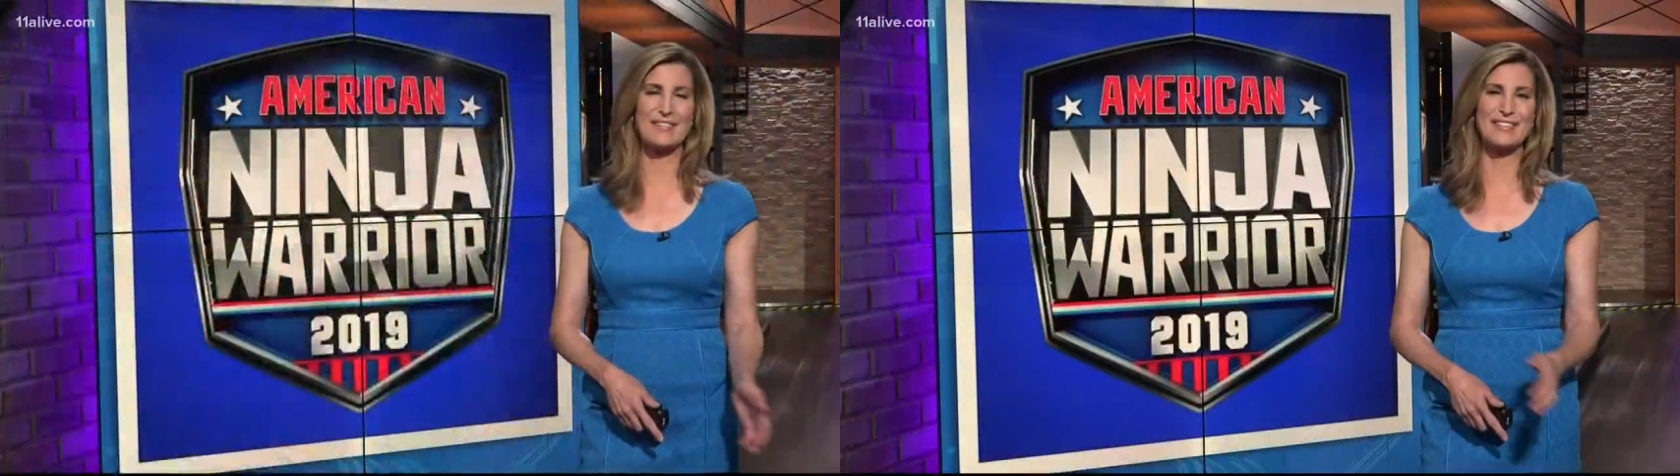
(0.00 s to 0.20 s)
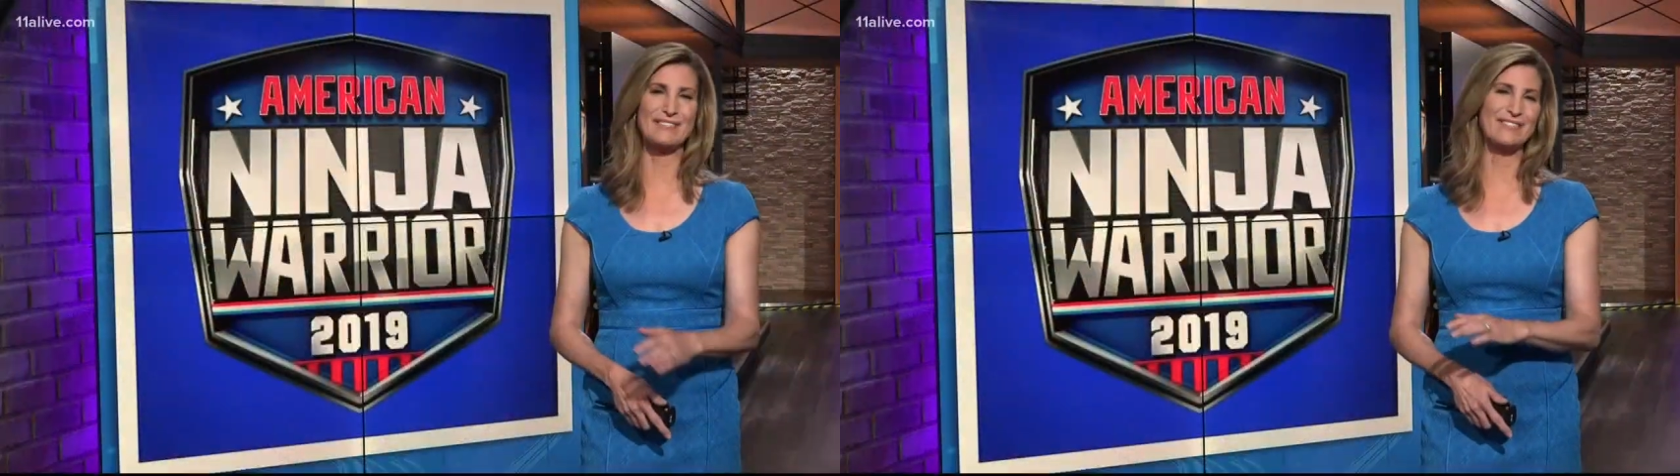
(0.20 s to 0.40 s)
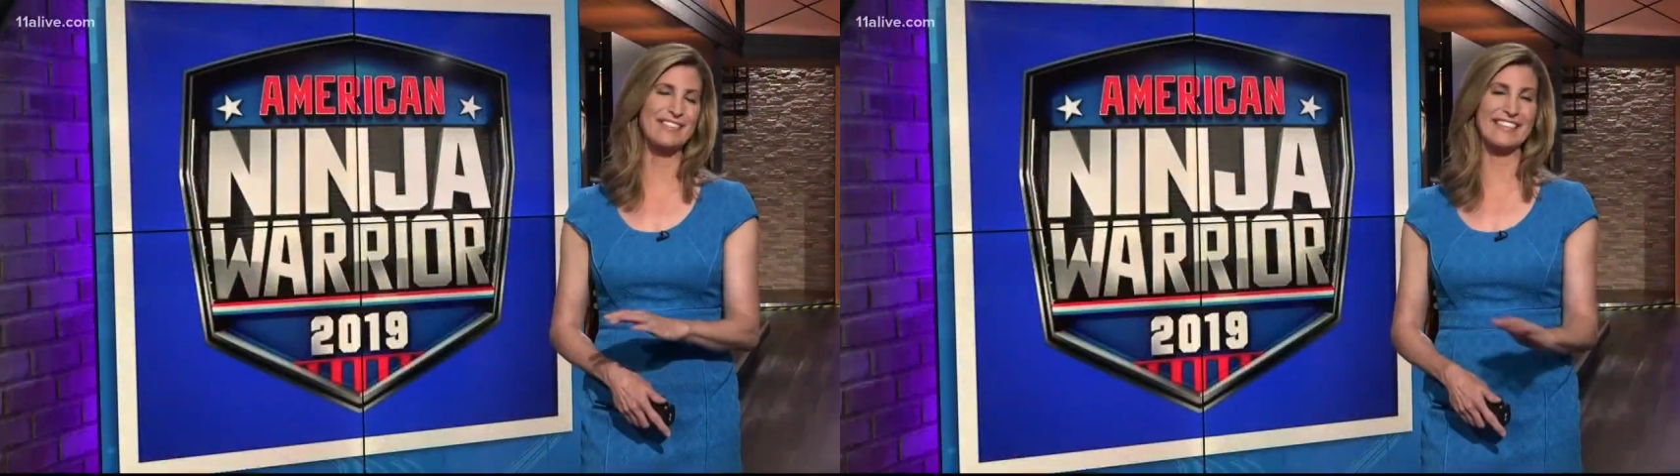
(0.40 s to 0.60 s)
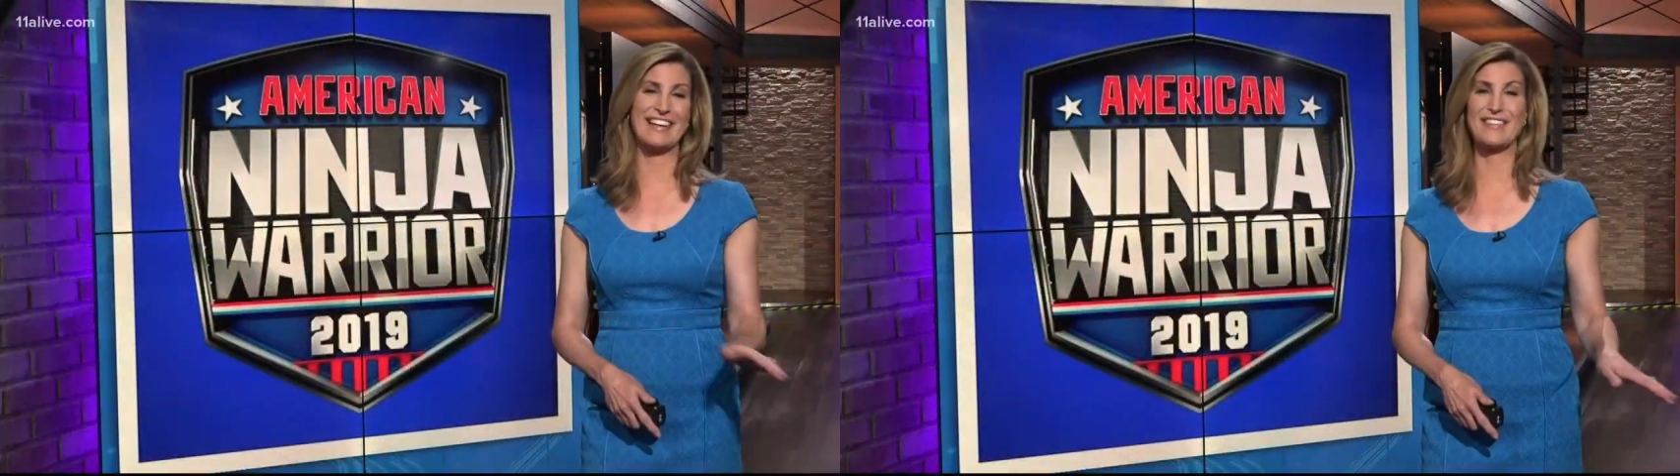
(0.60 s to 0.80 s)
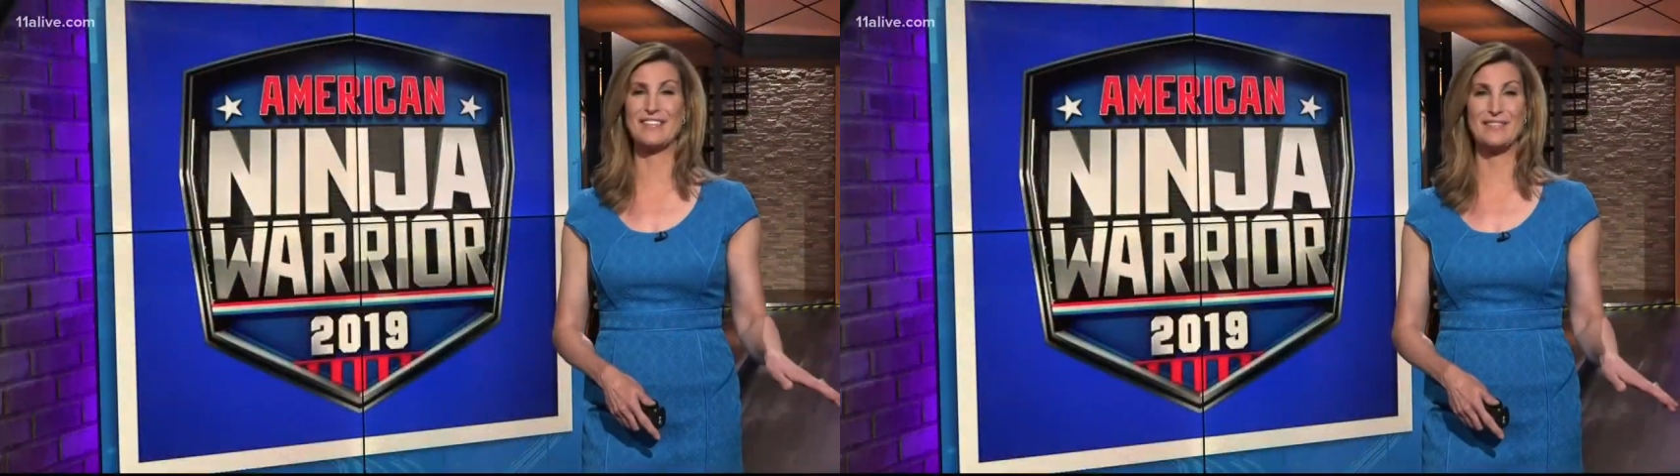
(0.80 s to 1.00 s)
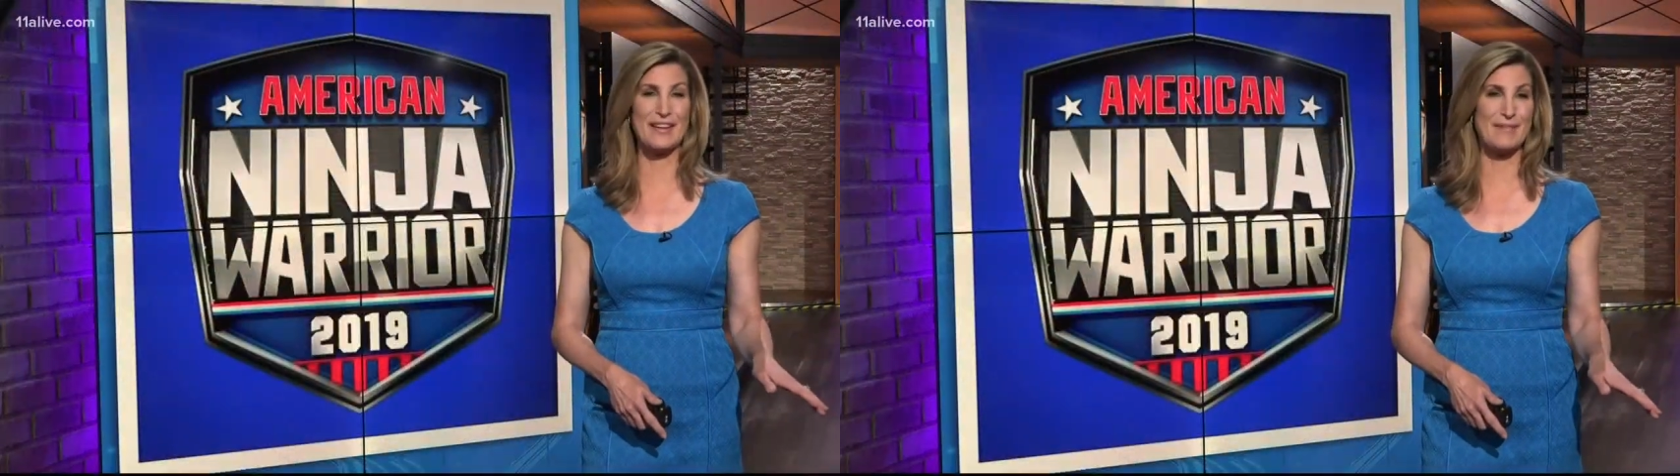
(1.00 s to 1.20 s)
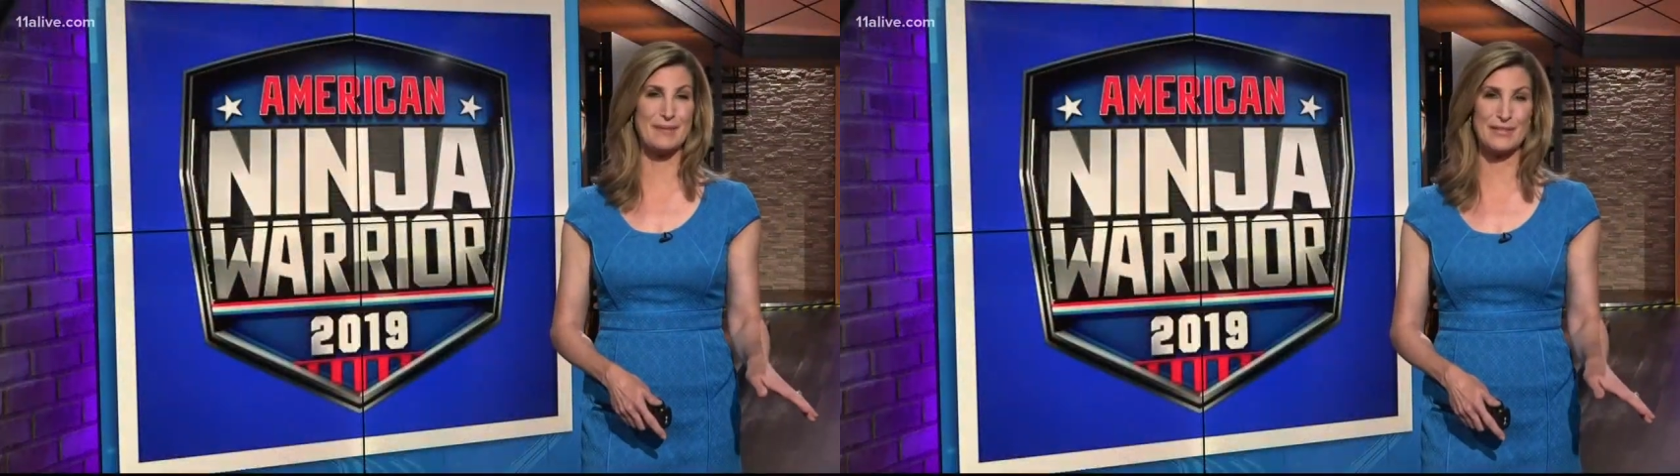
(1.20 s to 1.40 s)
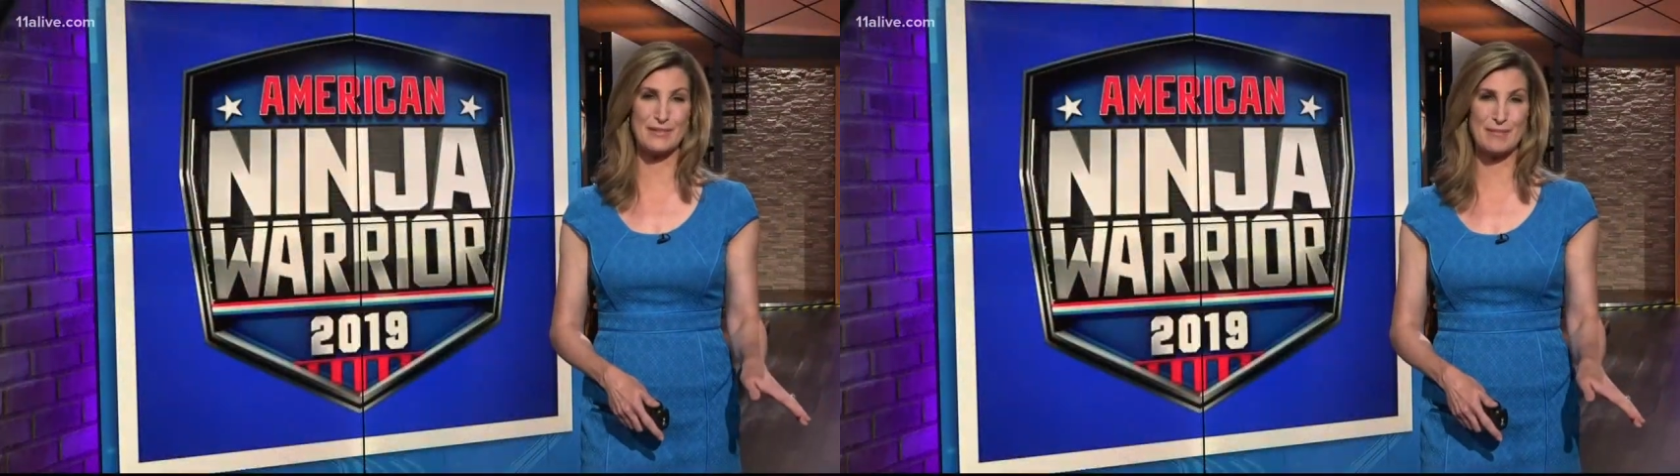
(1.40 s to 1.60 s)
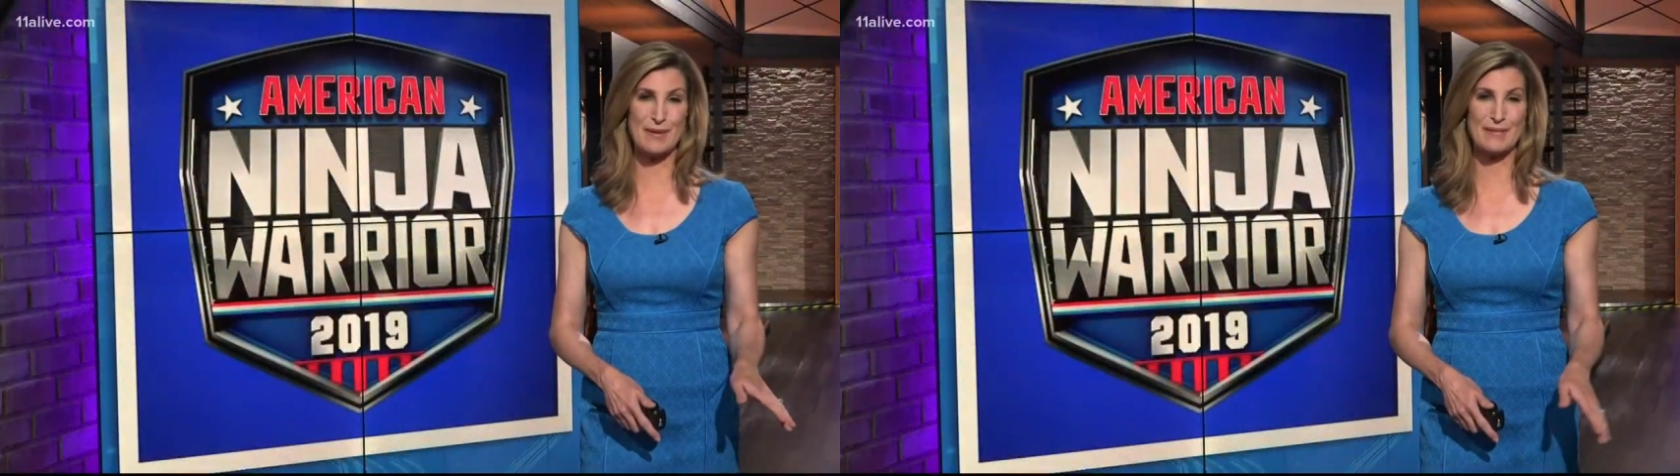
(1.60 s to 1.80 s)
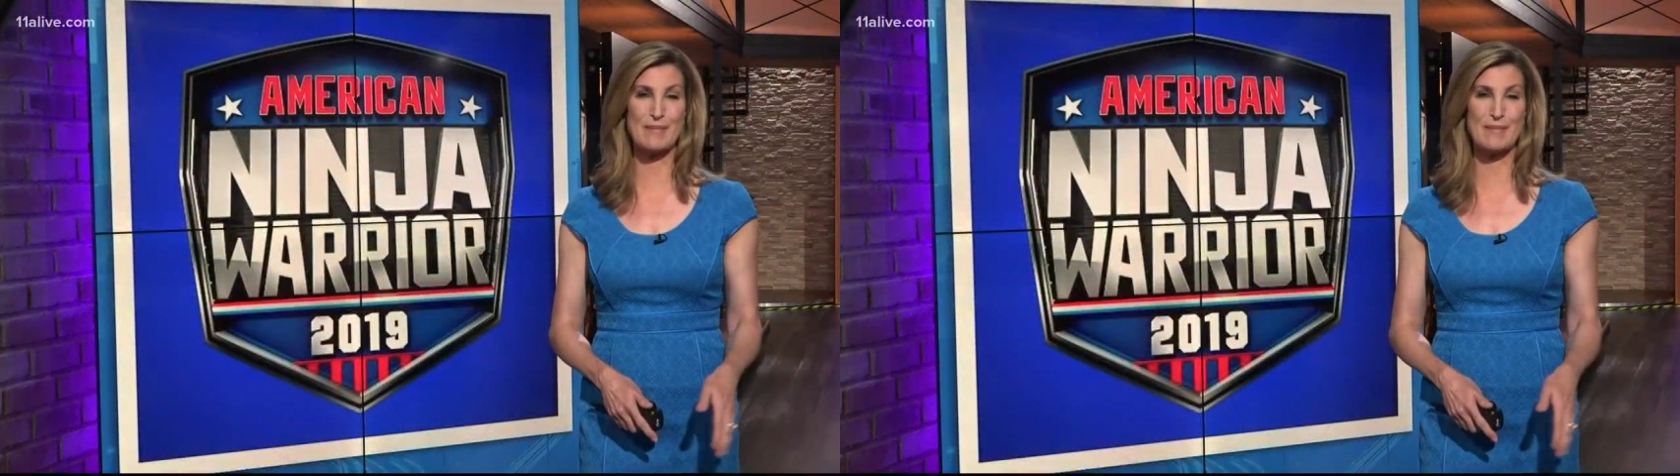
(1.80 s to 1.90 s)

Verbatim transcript: He really got the VIP treatment.